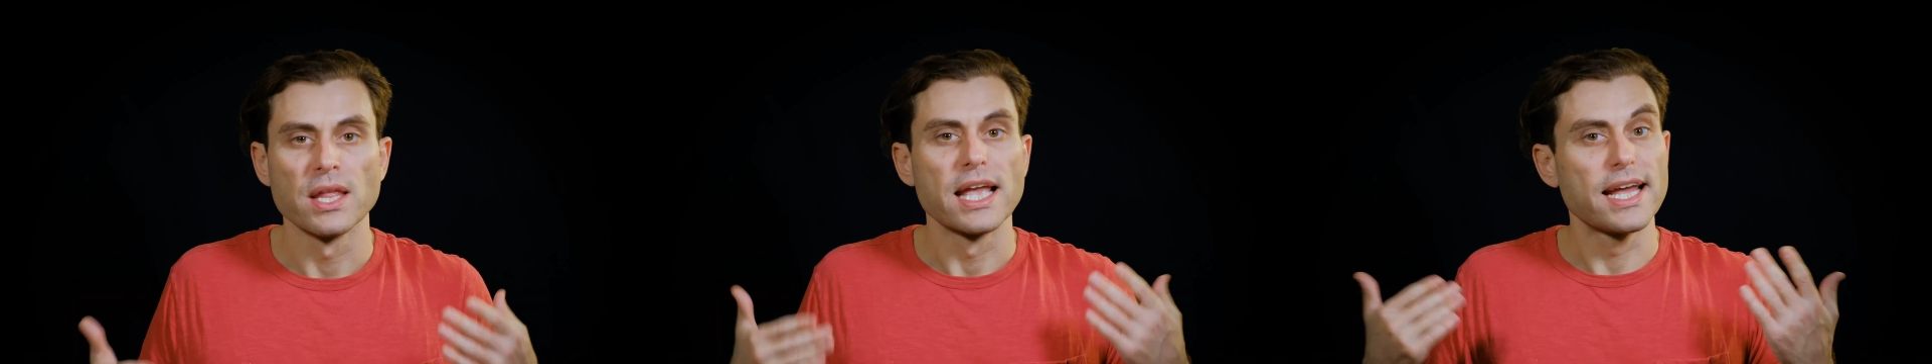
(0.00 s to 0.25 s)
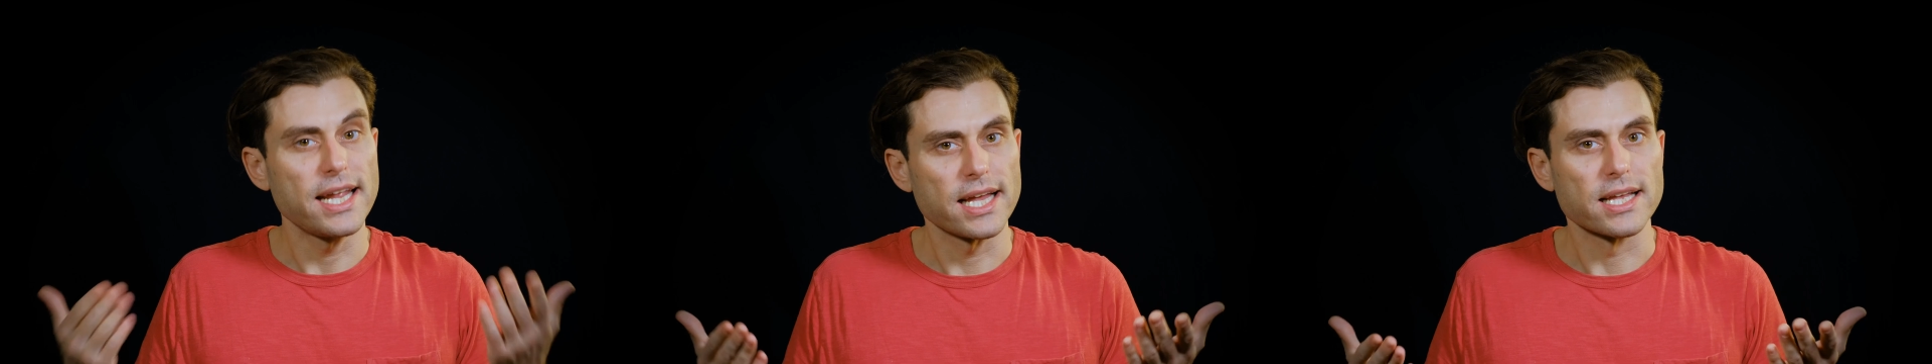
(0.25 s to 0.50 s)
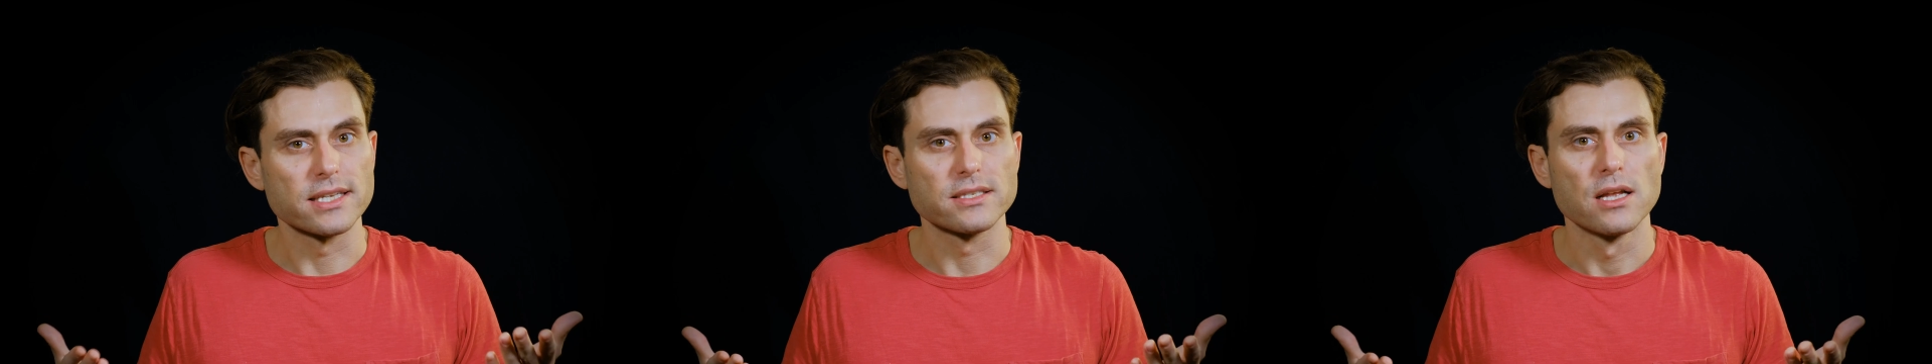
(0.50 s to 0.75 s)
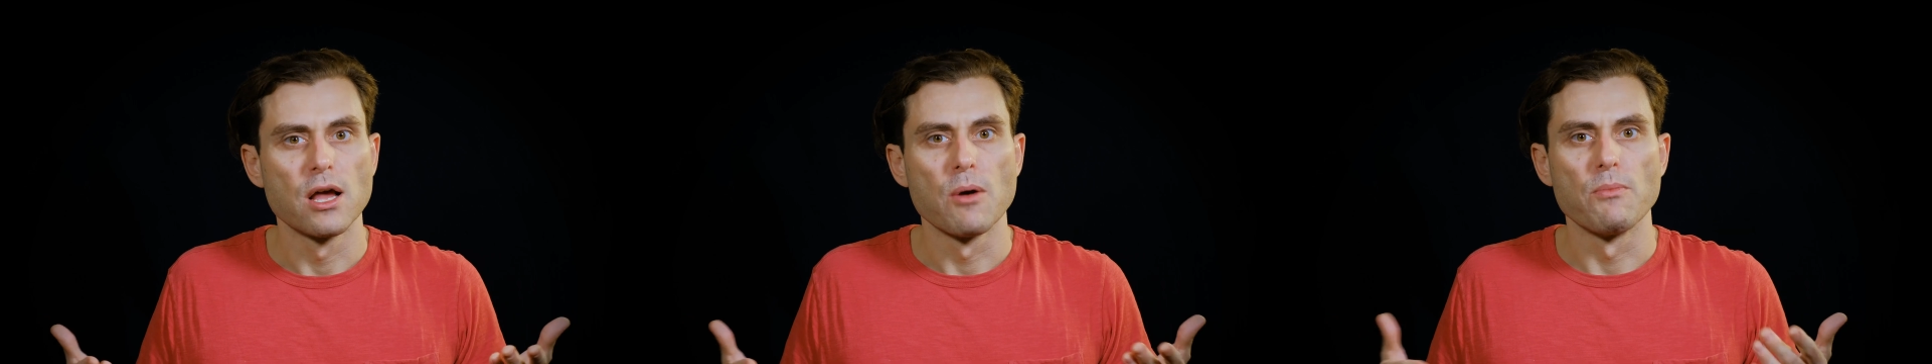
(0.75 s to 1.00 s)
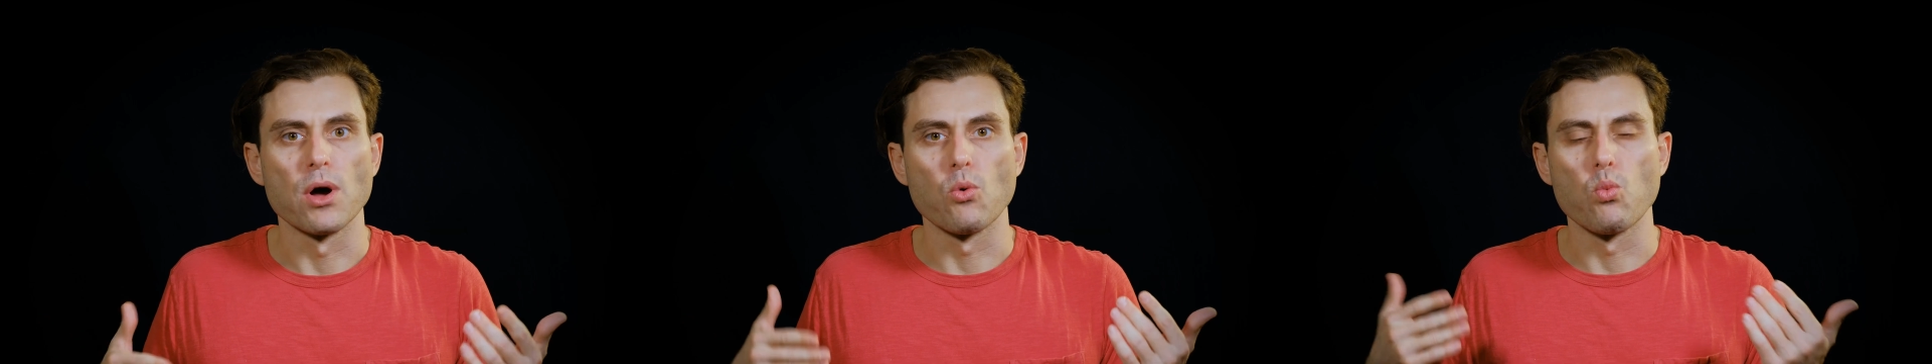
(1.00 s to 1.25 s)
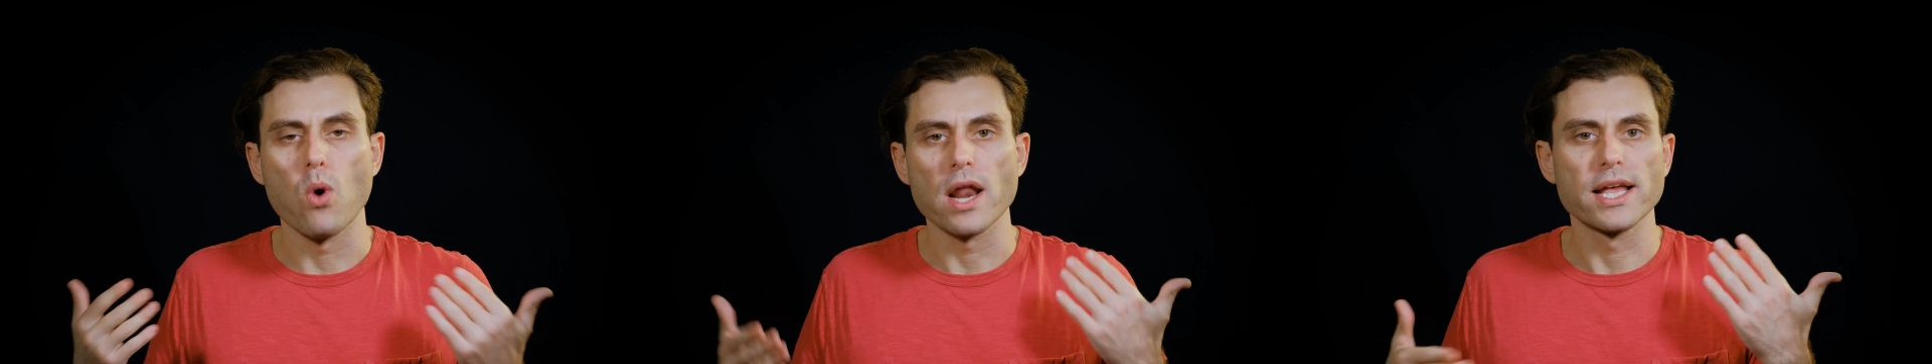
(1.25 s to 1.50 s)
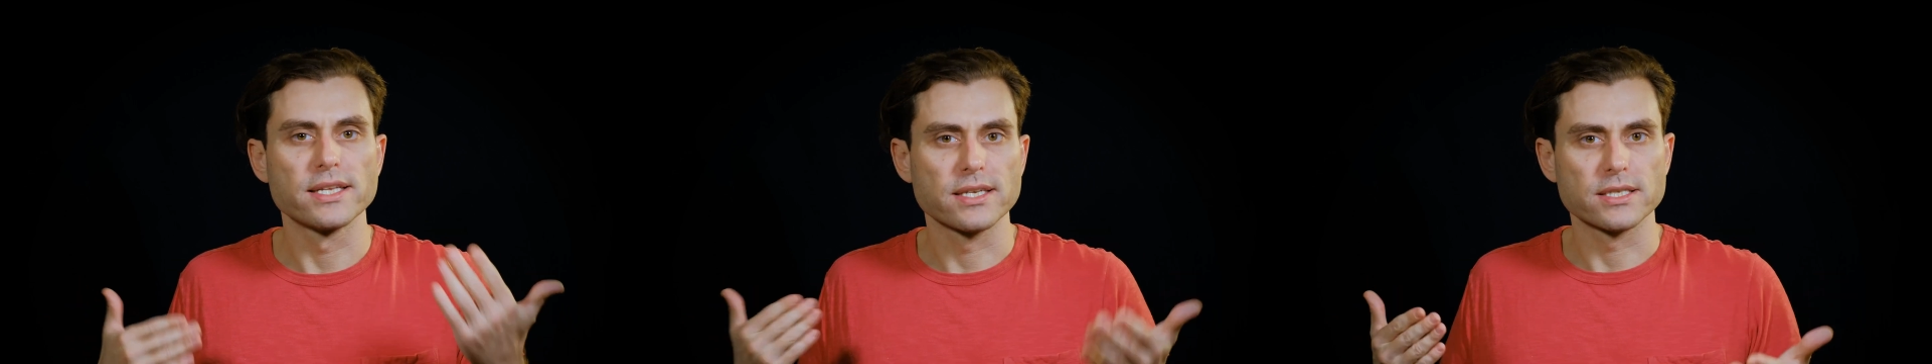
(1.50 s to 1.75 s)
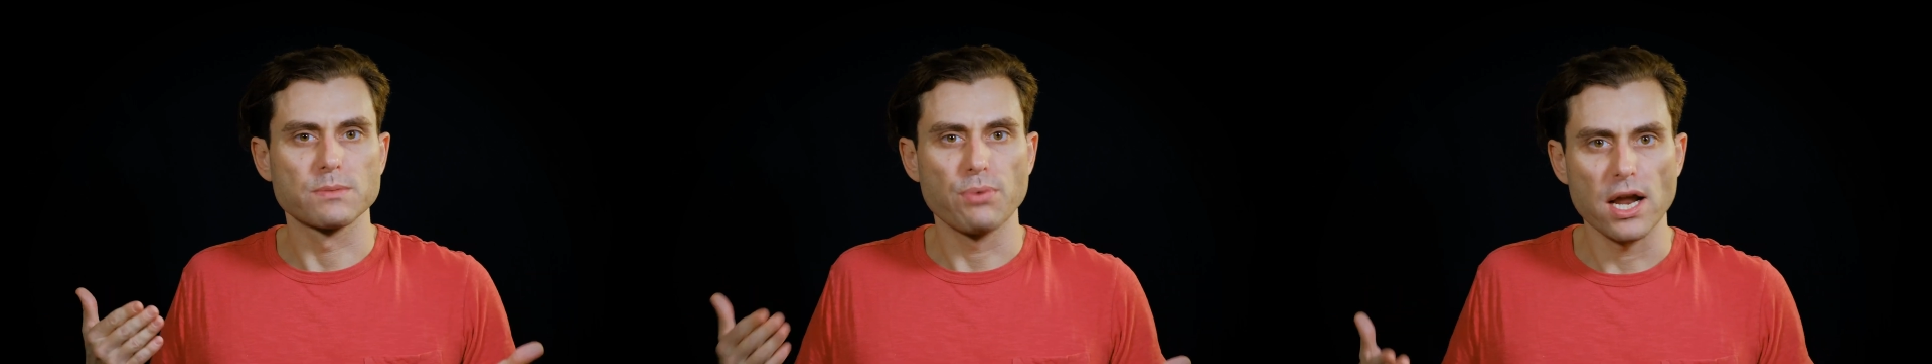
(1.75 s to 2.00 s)
It is. But what is
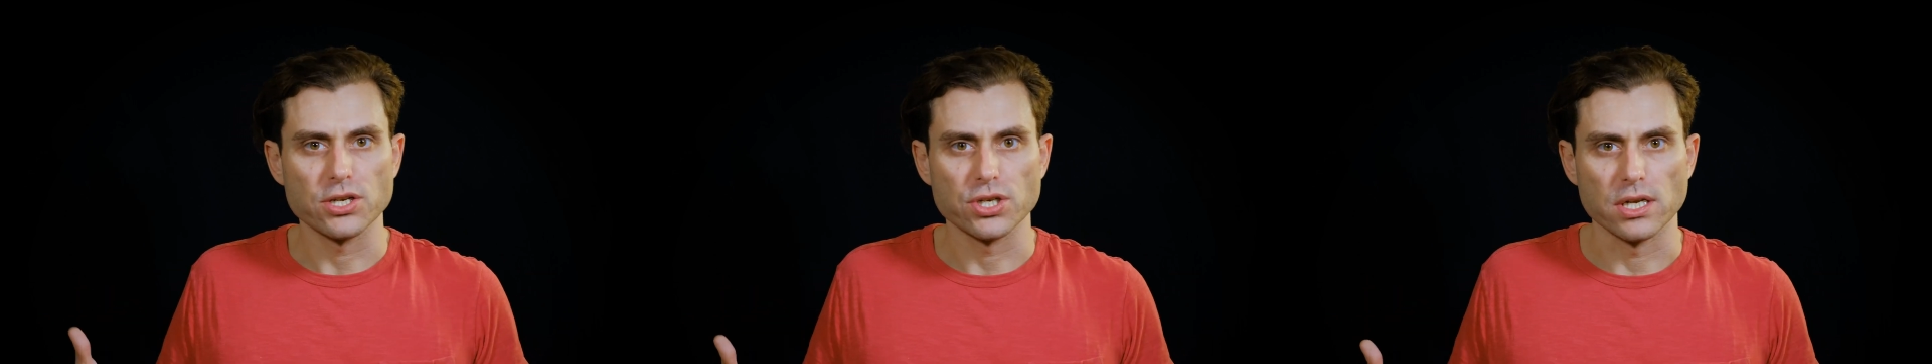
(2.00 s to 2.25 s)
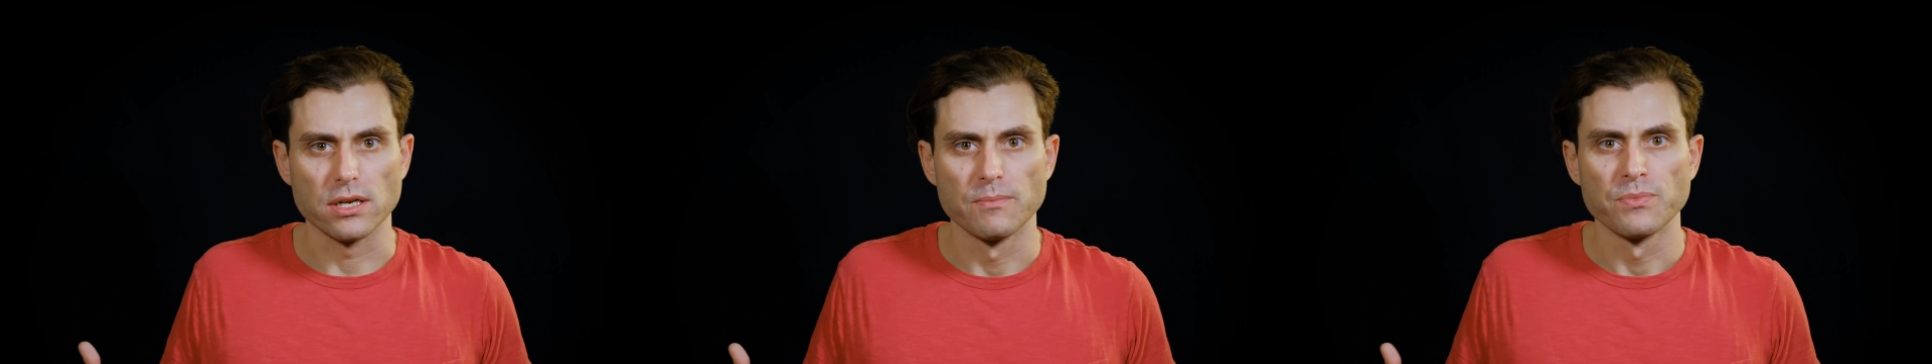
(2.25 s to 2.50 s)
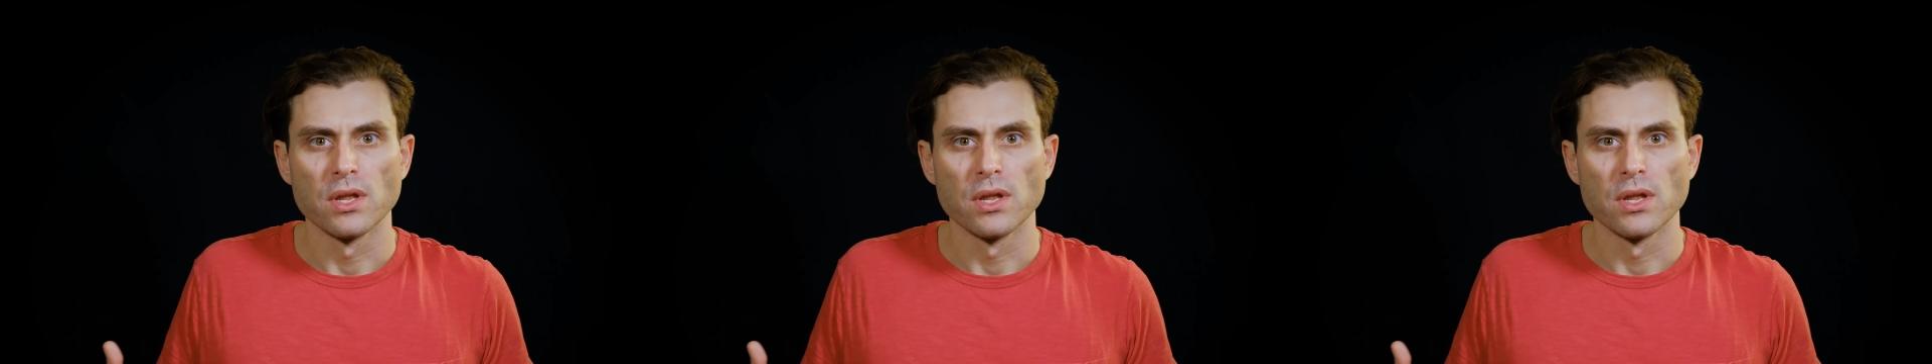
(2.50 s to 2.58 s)
expression?